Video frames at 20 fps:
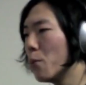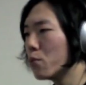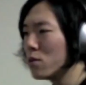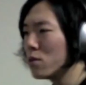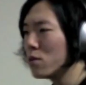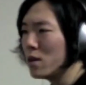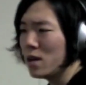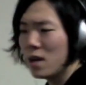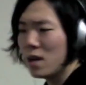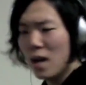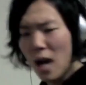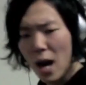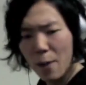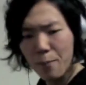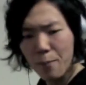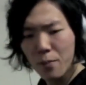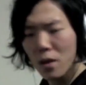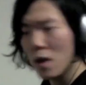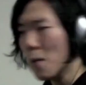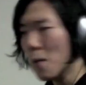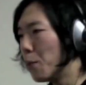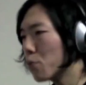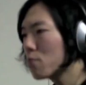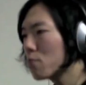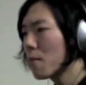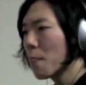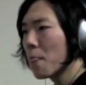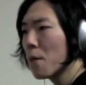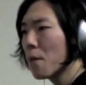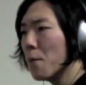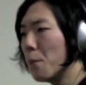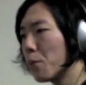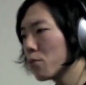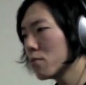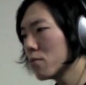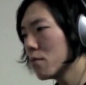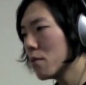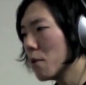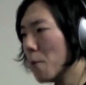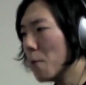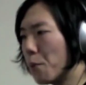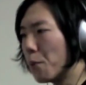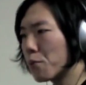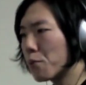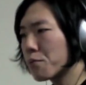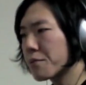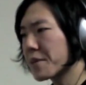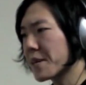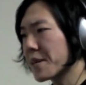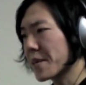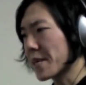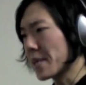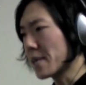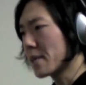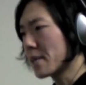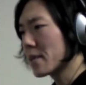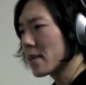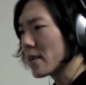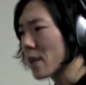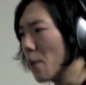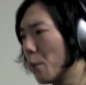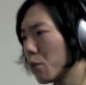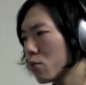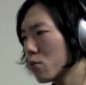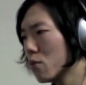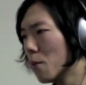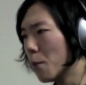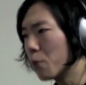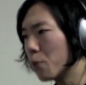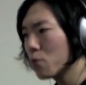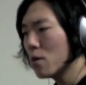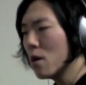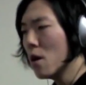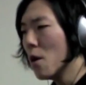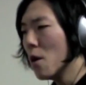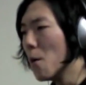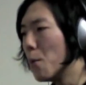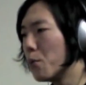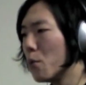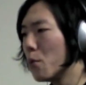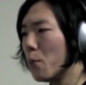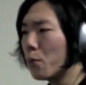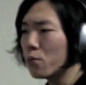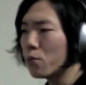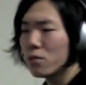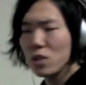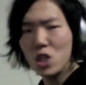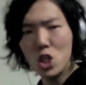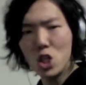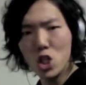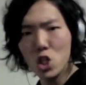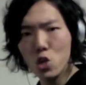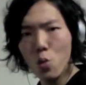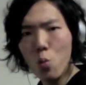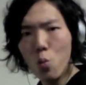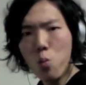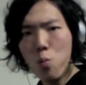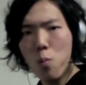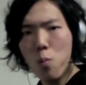era, so we used to be beatboxing, rapping around school. I had some of my teachers, shout